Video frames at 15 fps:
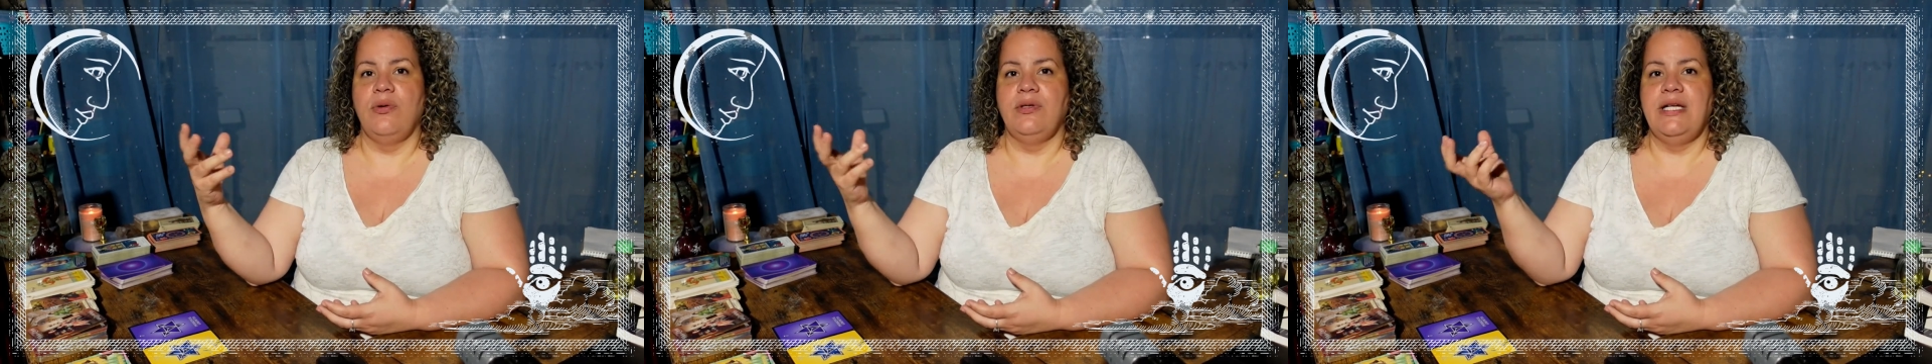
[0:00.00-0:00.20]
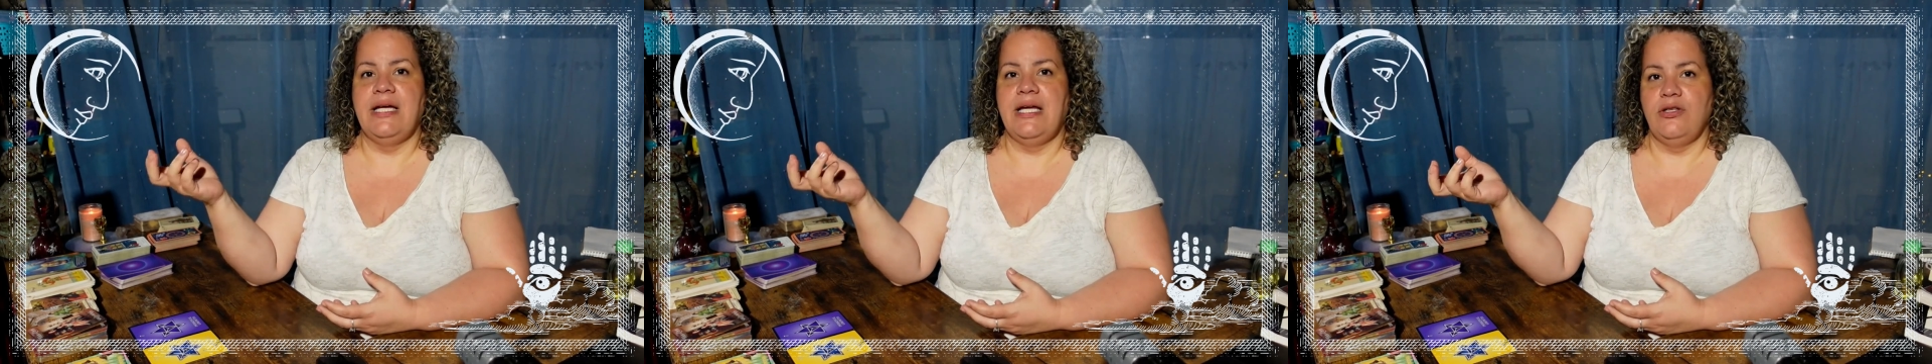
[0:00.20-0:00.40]

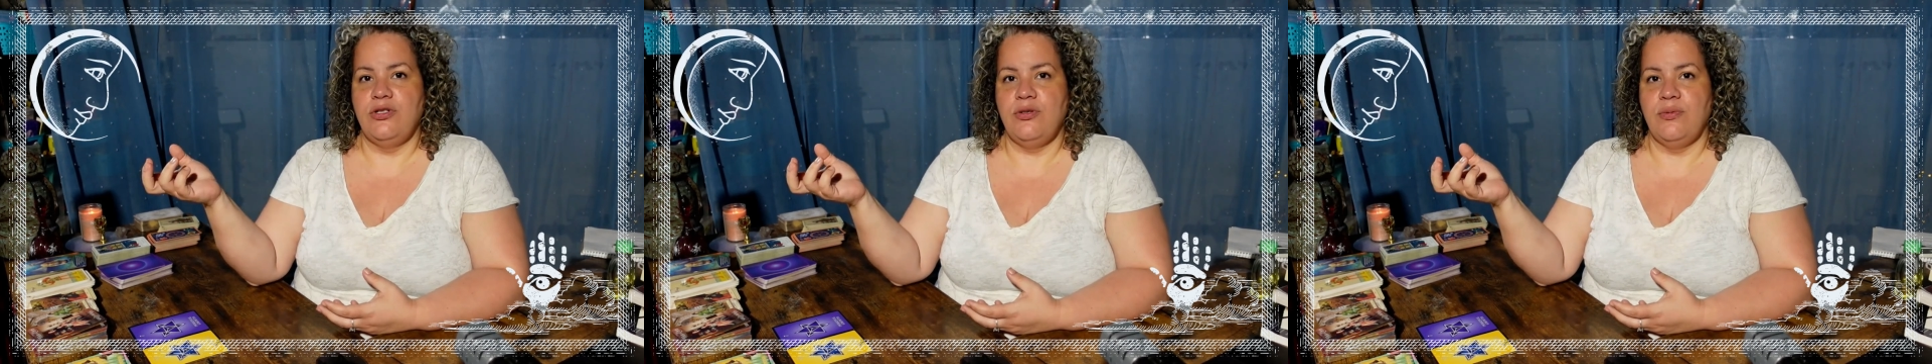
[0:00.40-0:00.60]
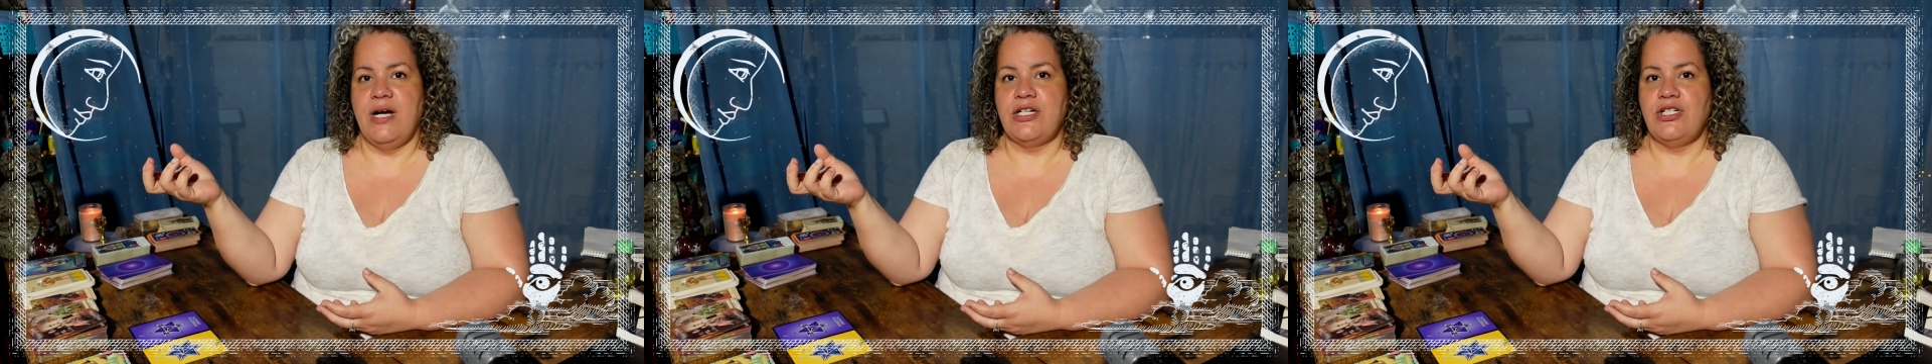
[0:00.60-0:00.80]
rolling in
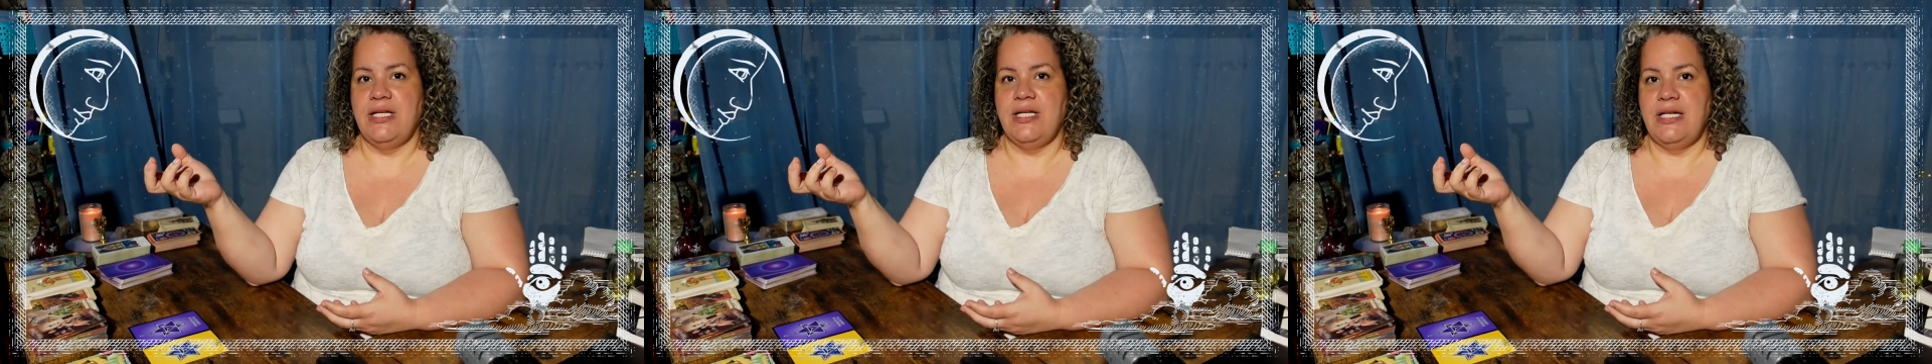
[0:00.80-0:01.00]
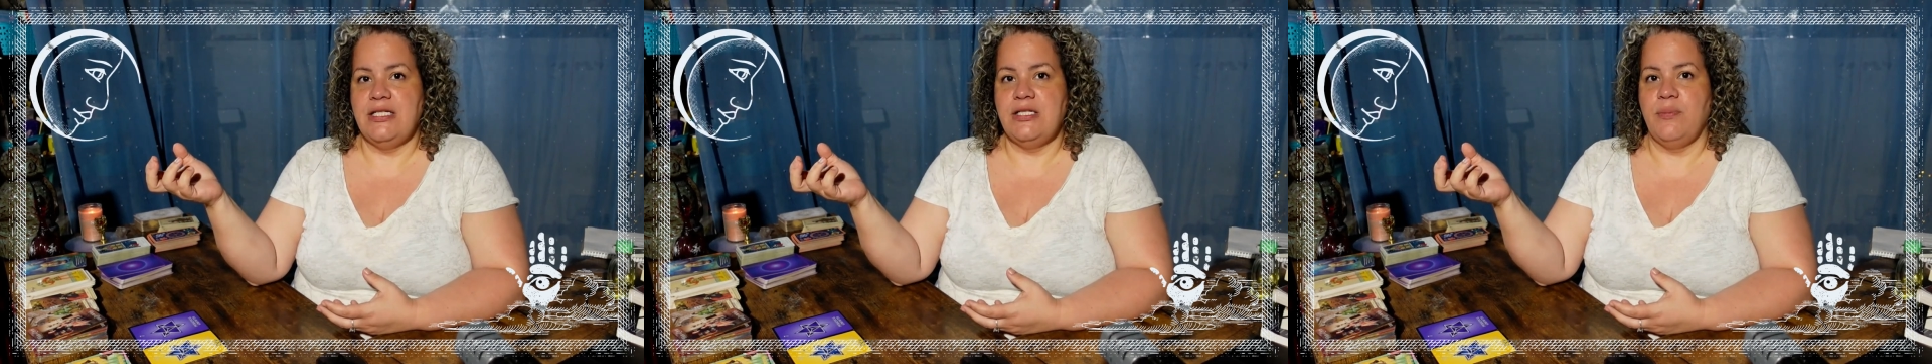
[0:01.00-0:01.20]
the
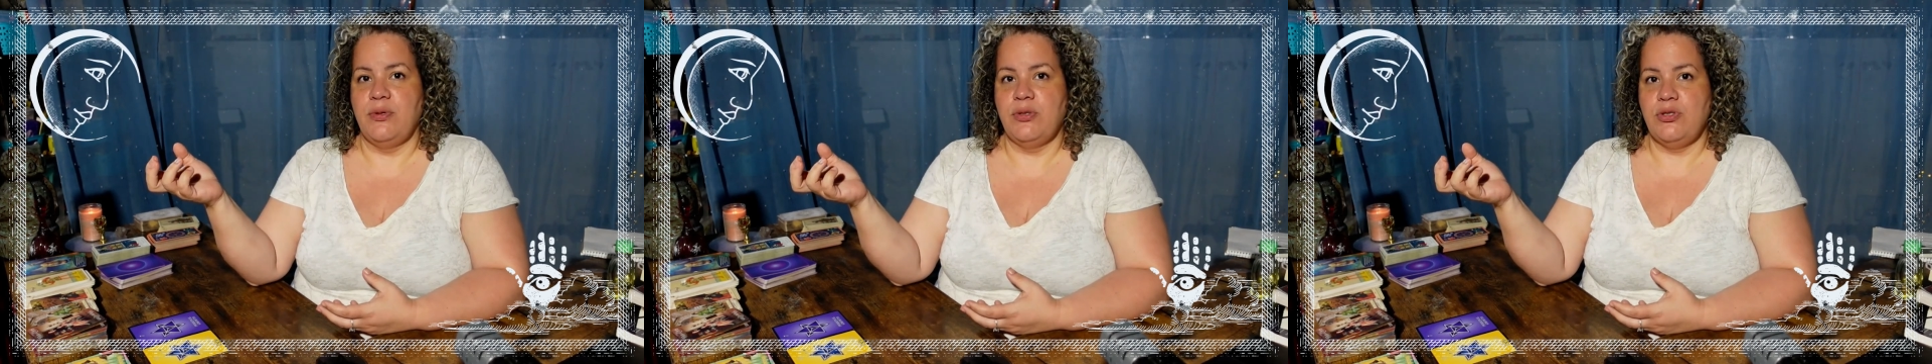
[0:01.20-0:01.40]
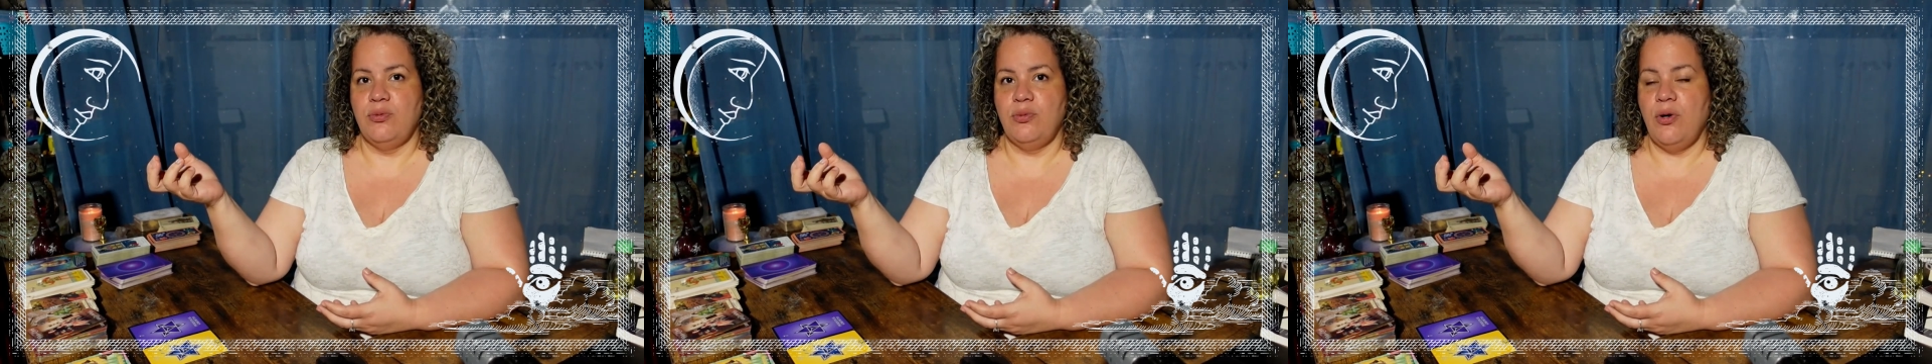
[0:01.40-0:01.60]
direction that it's
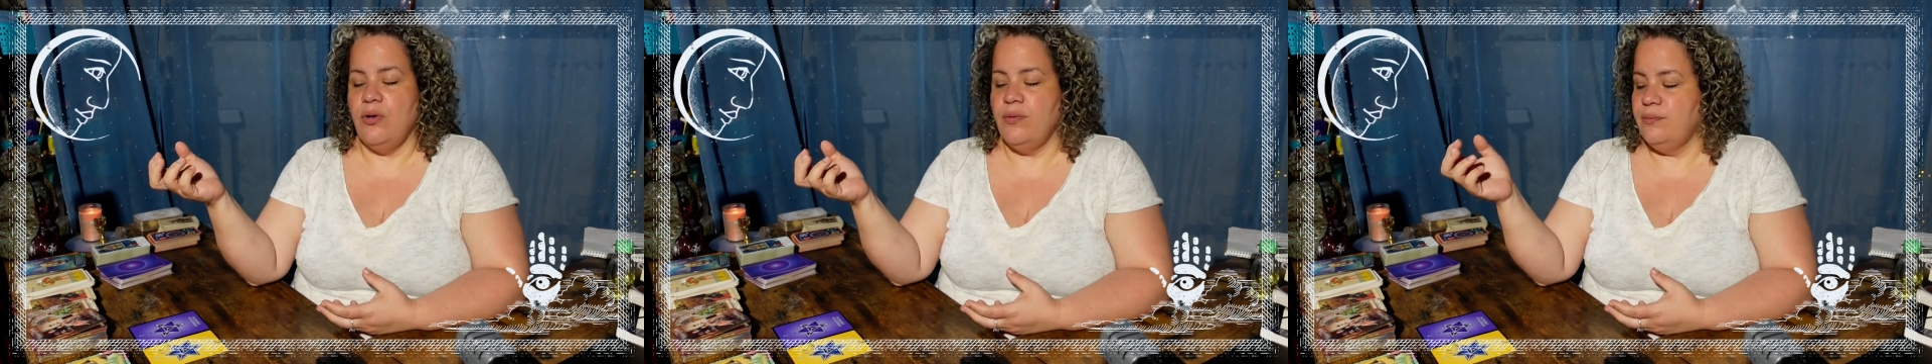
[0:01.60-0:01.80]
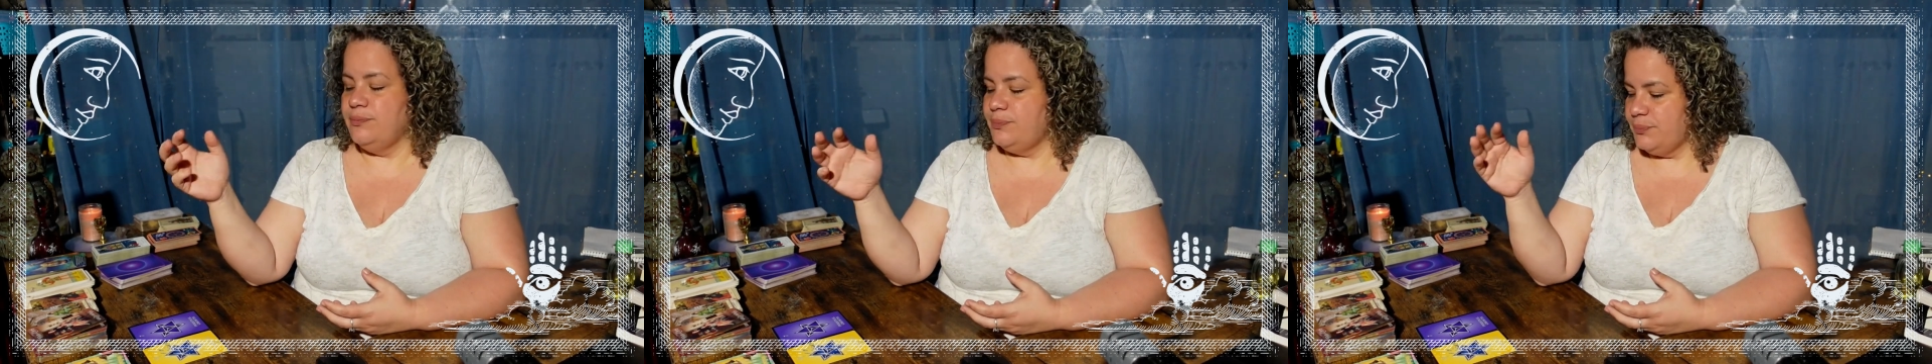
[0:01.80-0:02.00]
supposed to
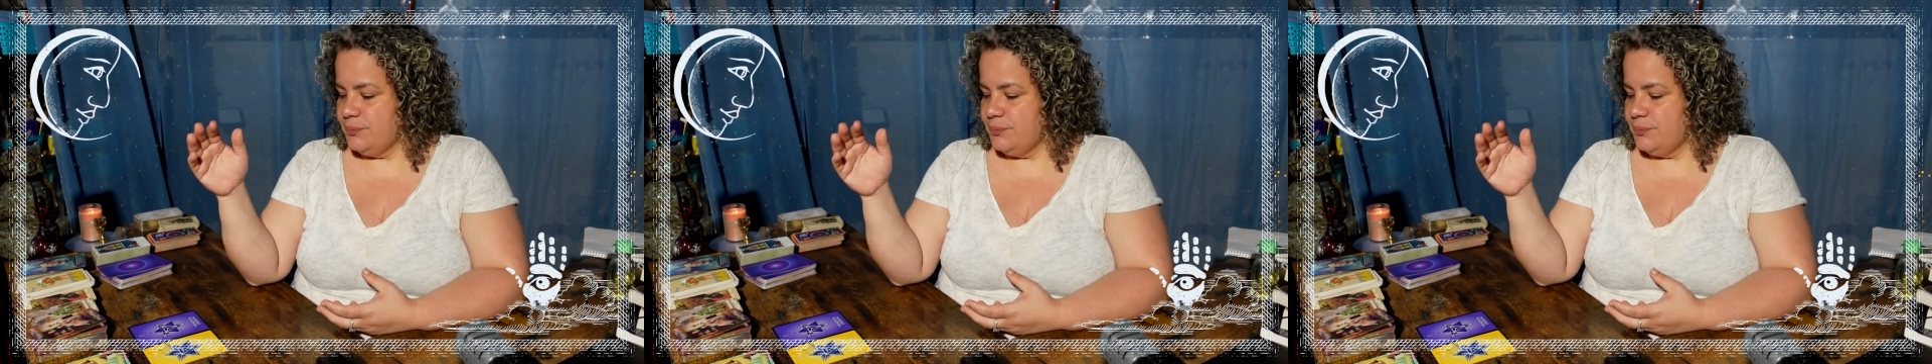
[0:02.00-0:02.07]
roll.